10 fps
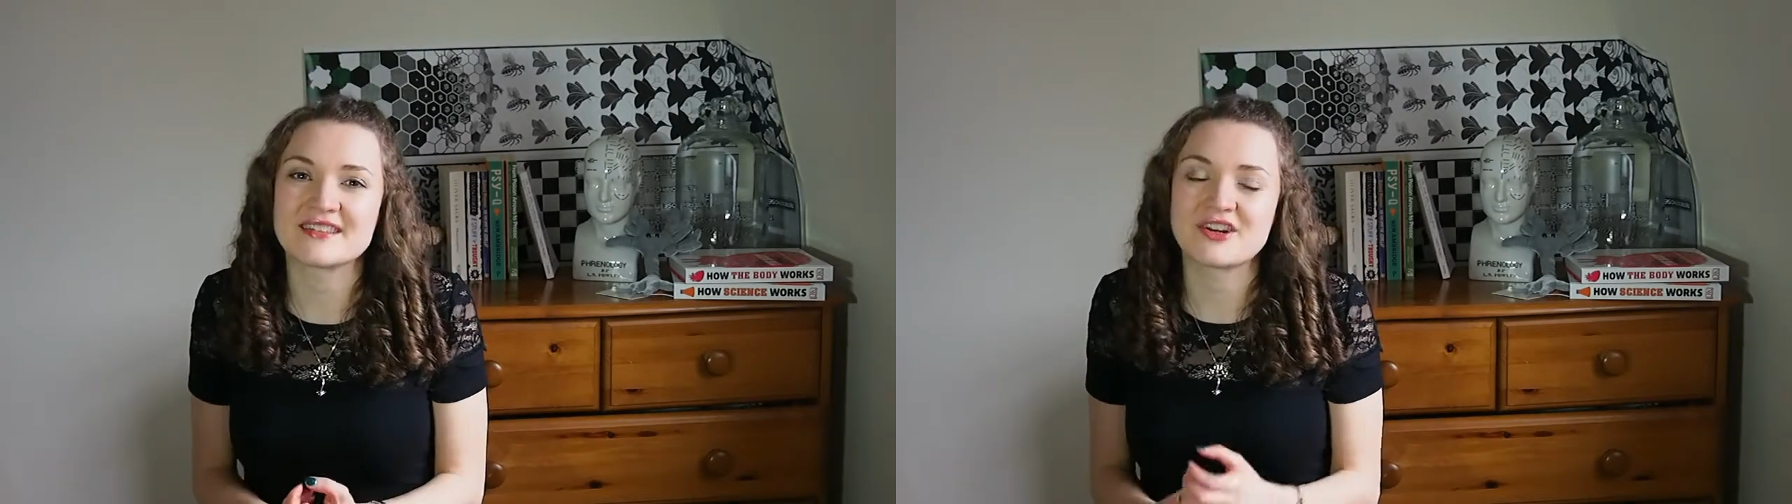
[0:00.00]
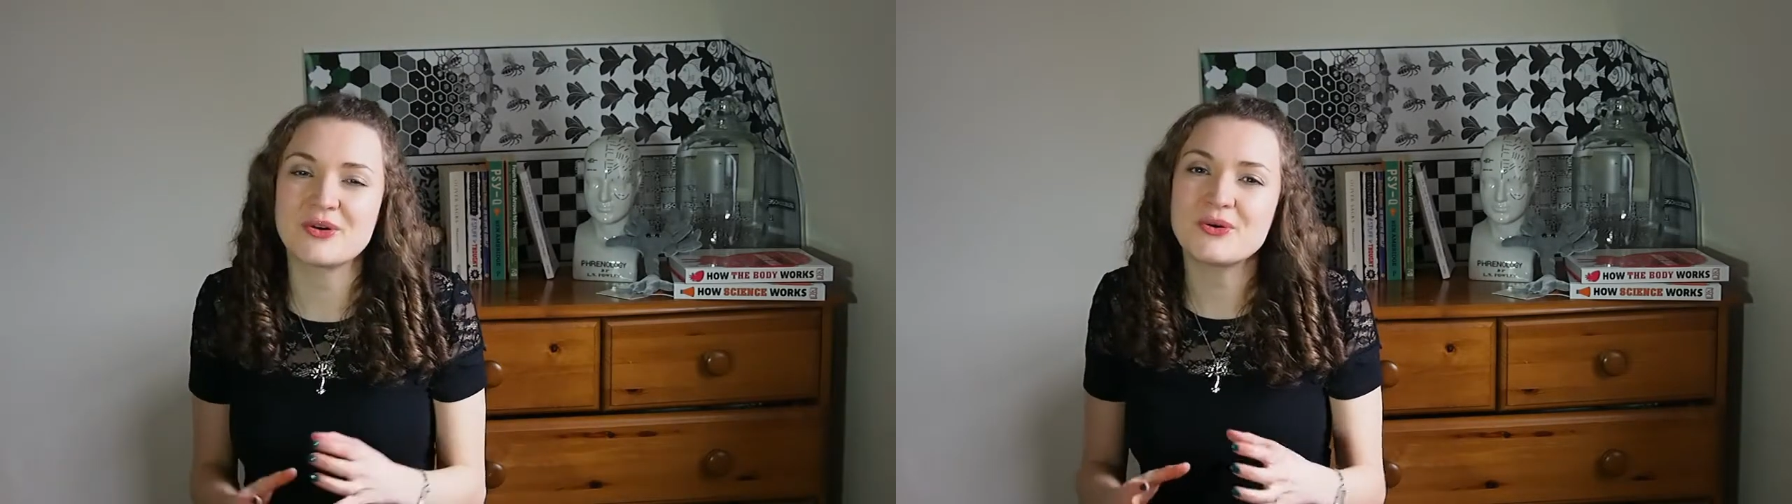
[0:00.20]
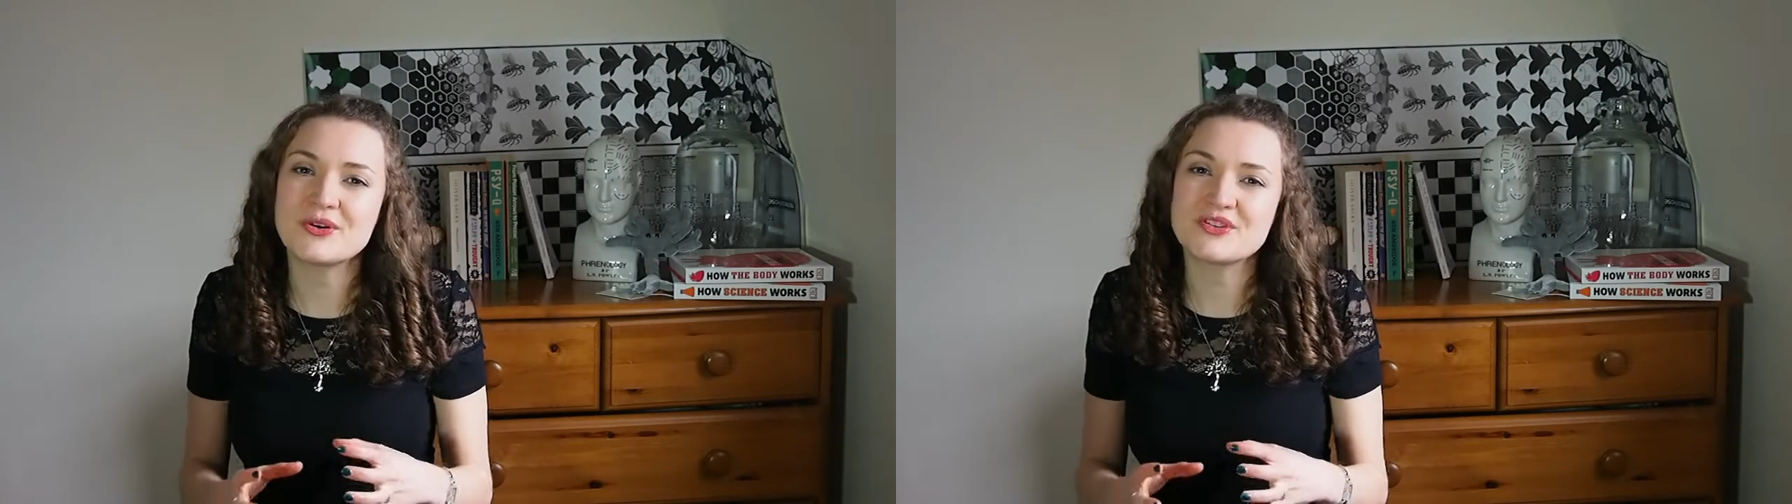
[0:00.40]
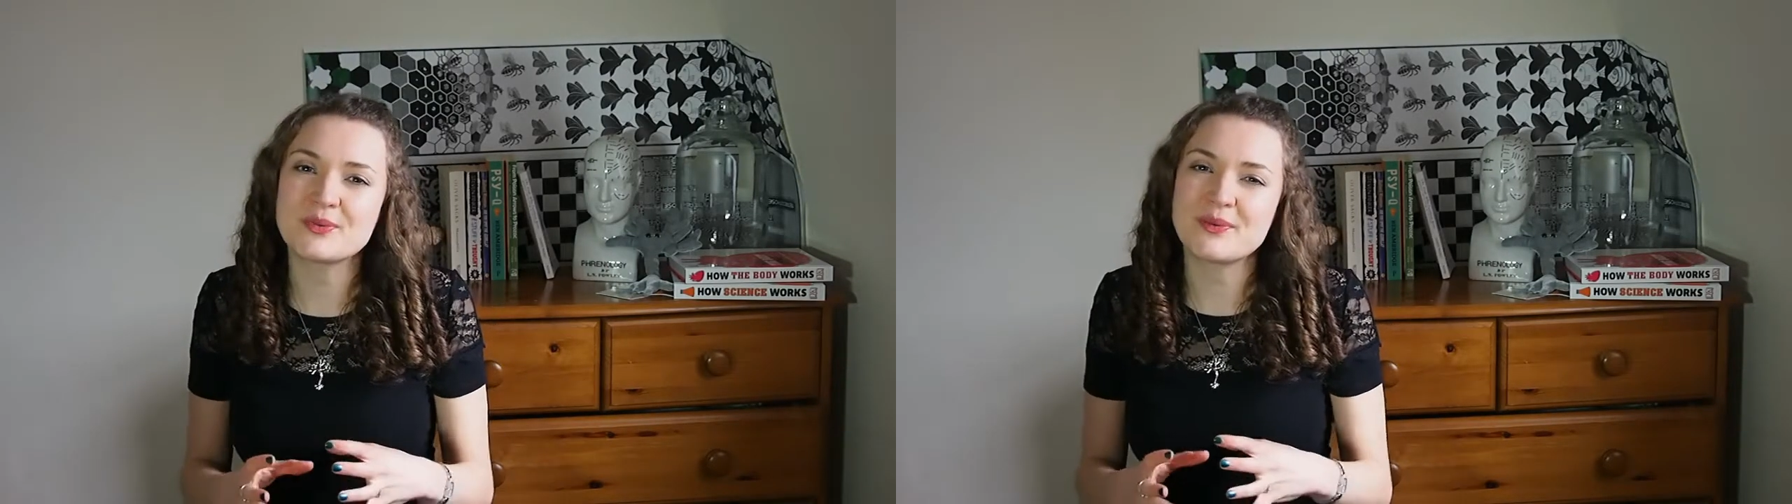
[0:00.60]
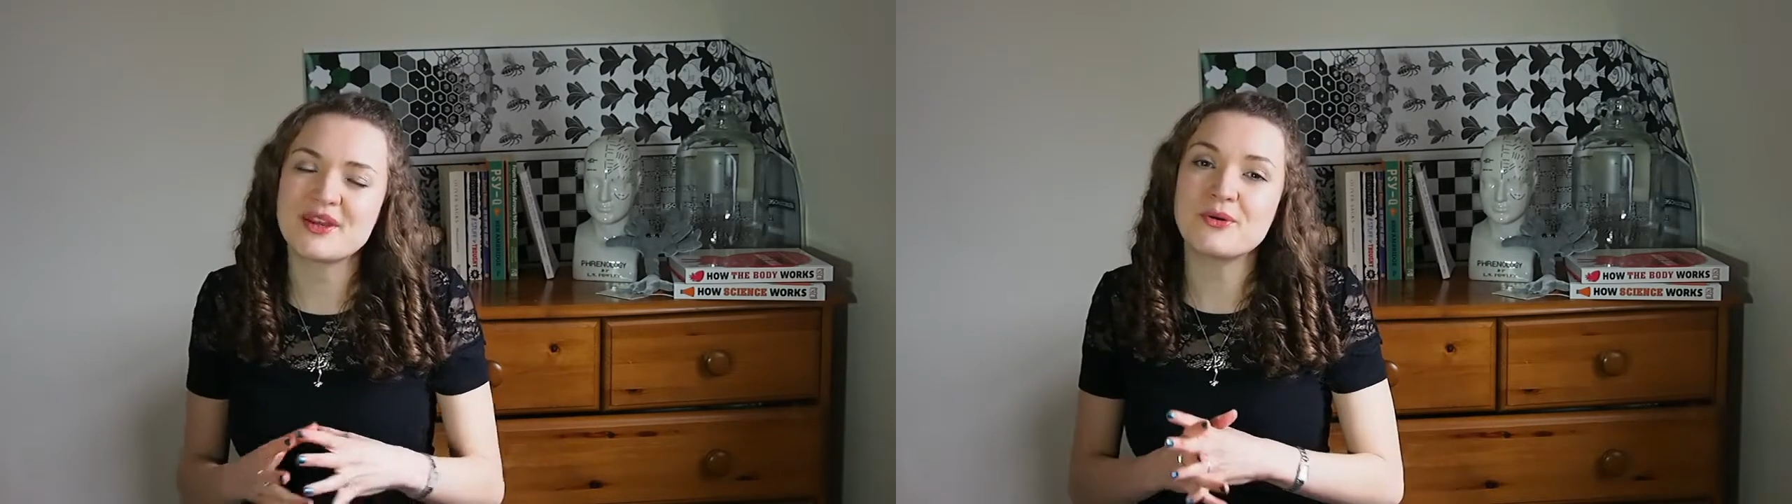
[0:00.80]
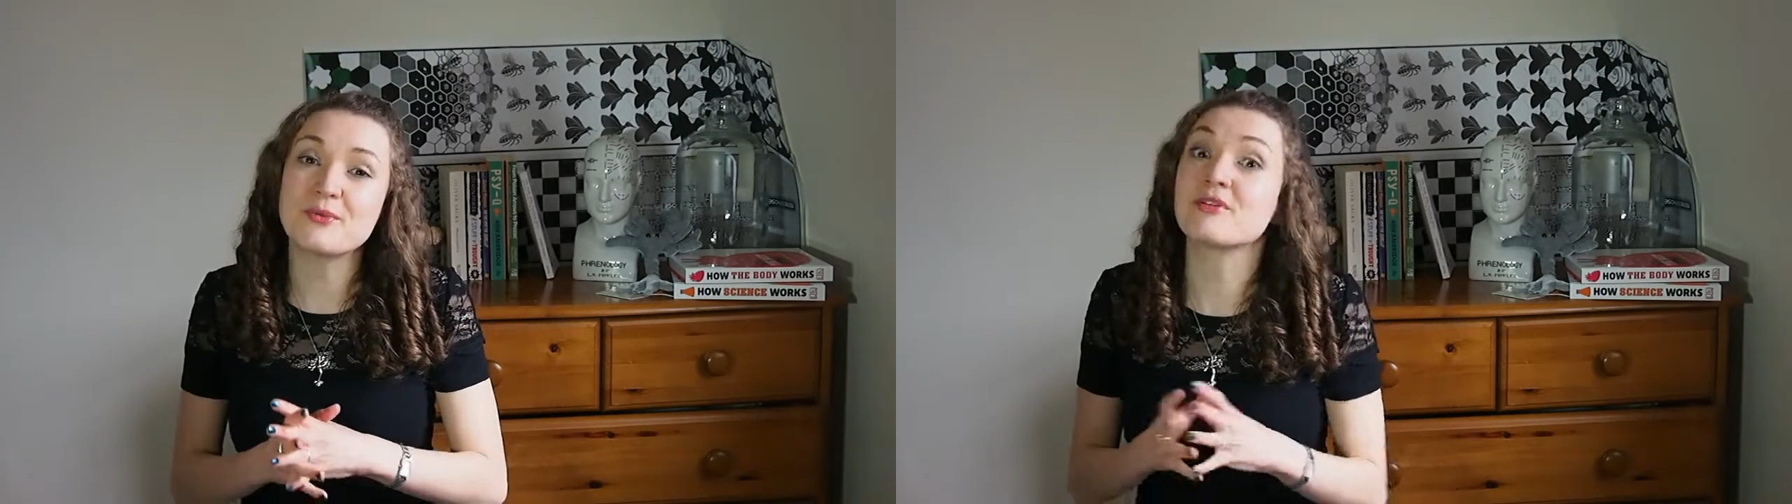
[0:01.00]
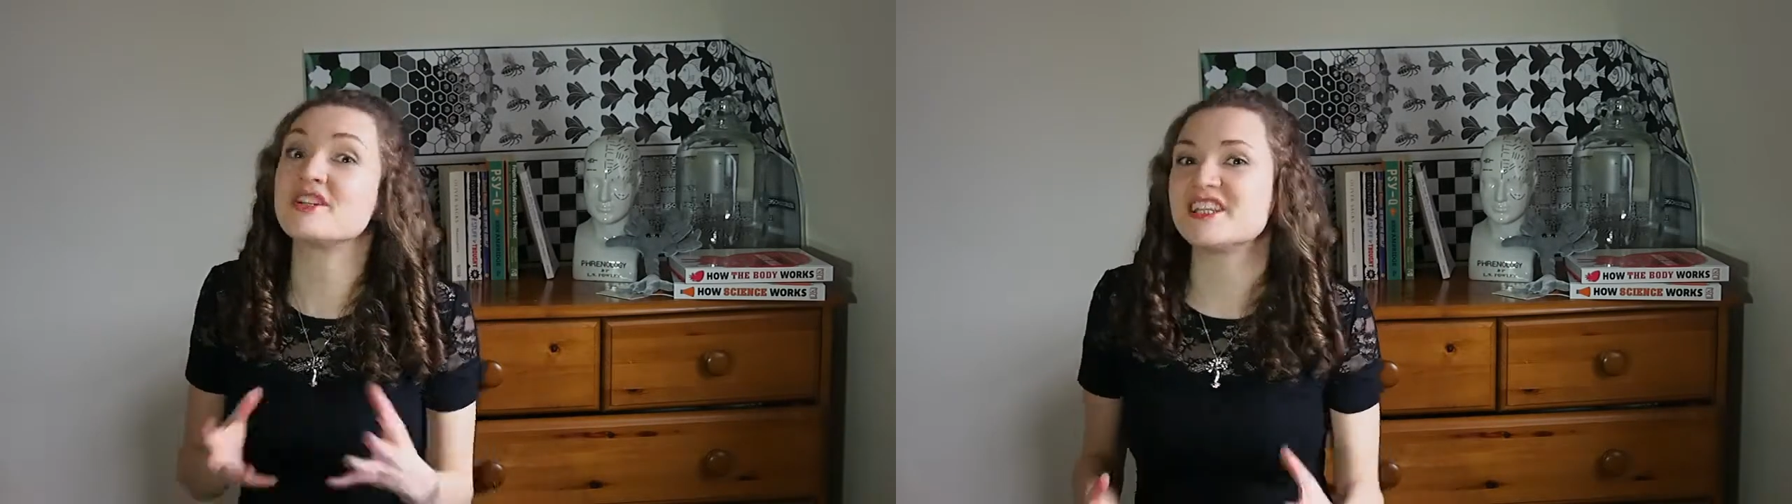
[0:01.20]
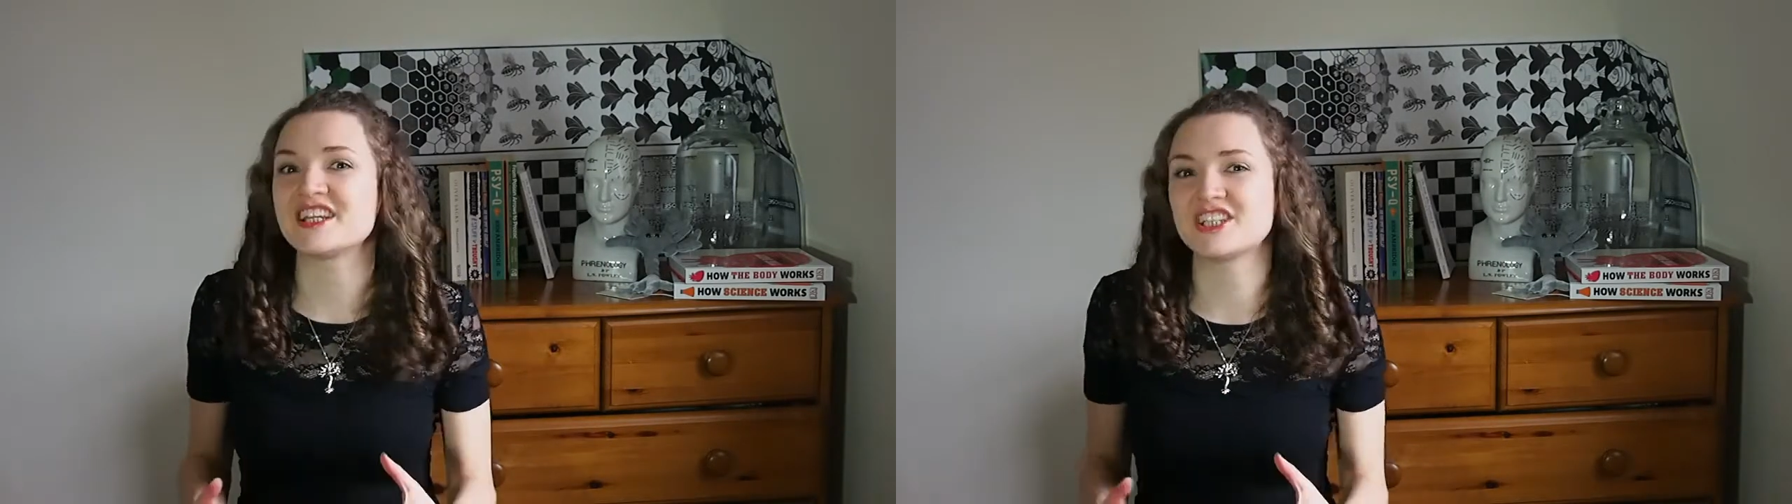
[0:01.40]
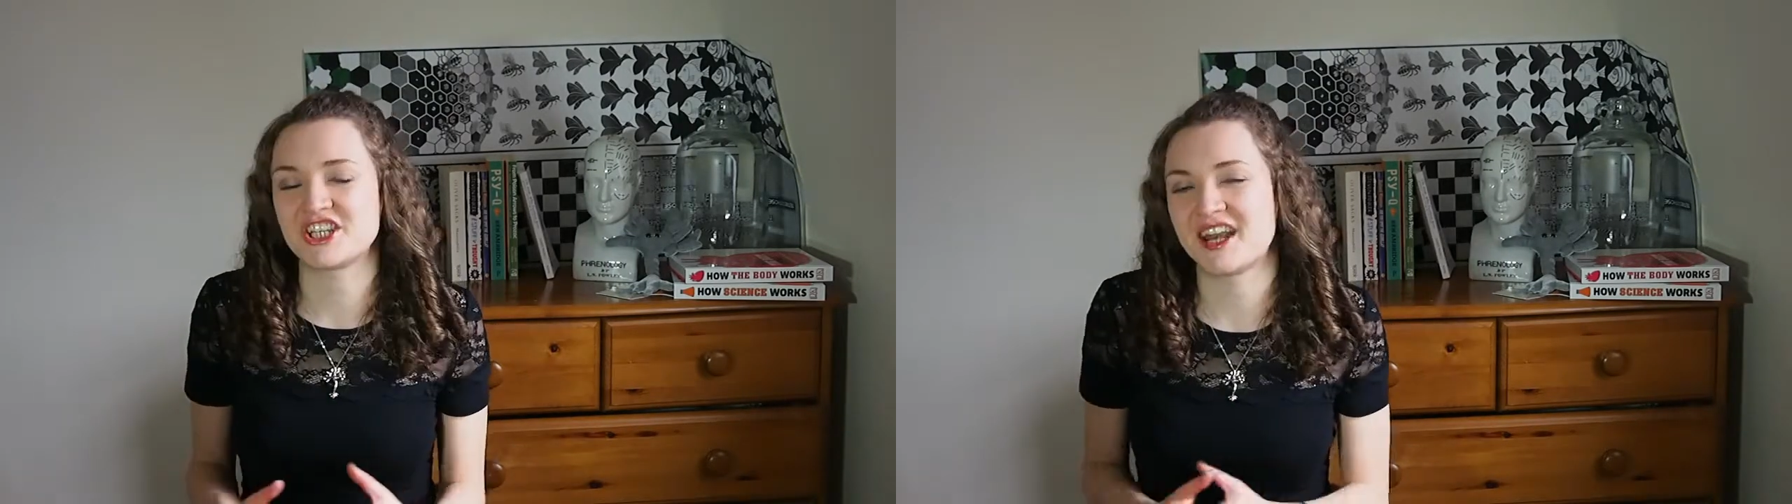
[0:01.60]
cause what we call prediction